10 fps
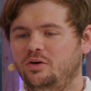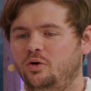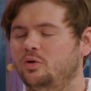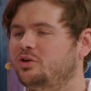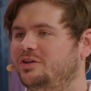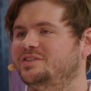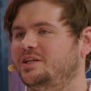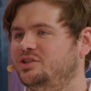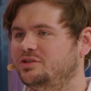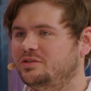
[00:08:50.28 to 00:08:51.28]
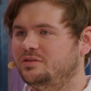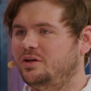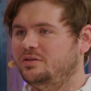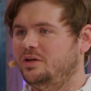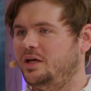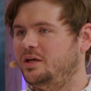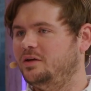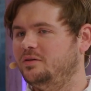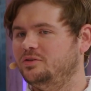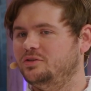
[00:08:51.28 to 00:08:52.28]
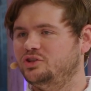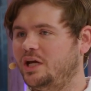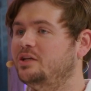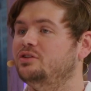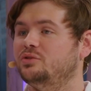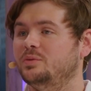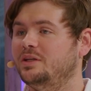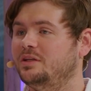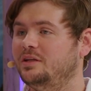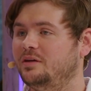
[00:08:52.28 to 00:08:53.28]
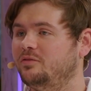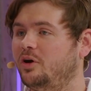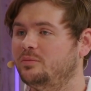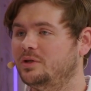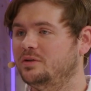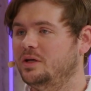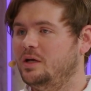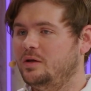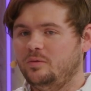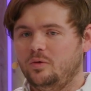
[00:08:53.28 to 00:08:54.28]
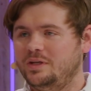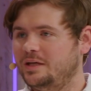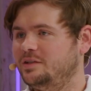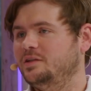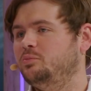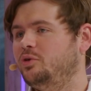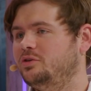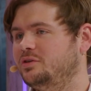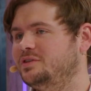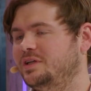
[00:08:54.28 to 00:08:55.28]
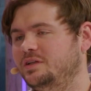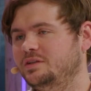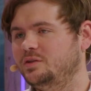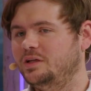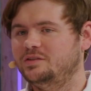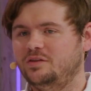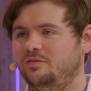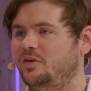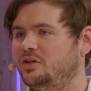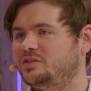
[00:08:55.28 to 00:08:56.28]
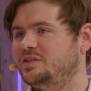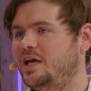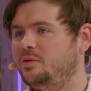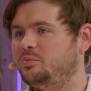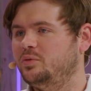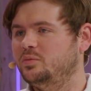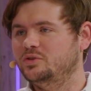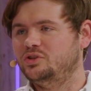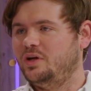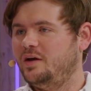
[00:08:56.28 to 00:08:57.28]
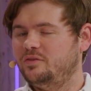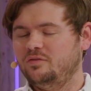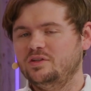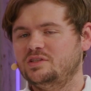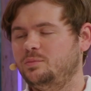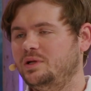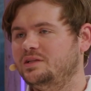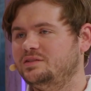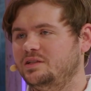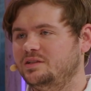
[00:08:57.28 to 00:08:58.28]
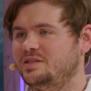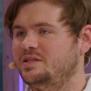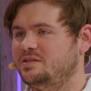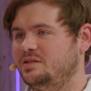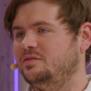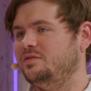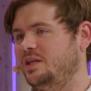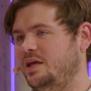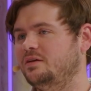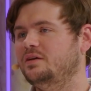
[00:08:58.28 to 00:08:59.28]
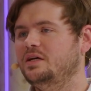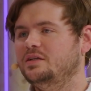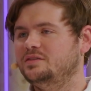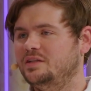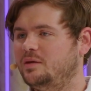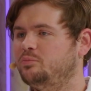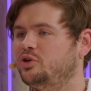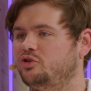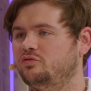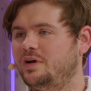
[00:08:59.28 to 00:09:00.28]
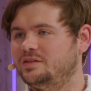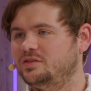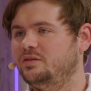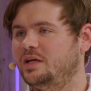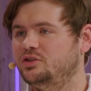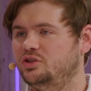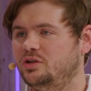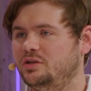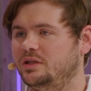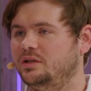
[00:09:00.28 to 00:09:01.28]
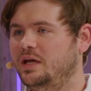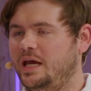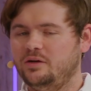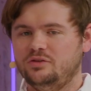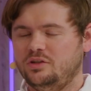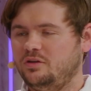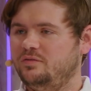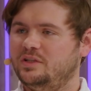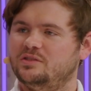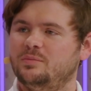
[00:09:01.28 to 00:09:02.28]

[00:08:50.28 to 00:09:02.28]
organization change within the environment. Getting the product in is the first step. Once you have the visibility, it's easy for them to then progress on that journey. How do you convince